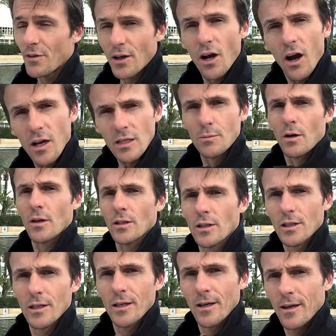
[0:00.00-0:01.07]
of the cosmos.
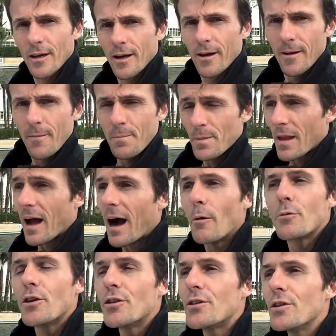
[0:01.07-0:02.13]
And
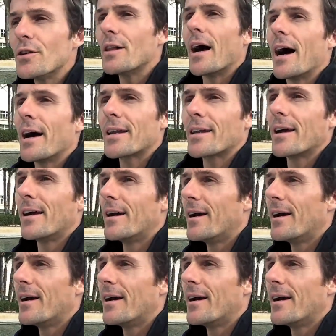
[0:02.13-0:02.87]
when you do that,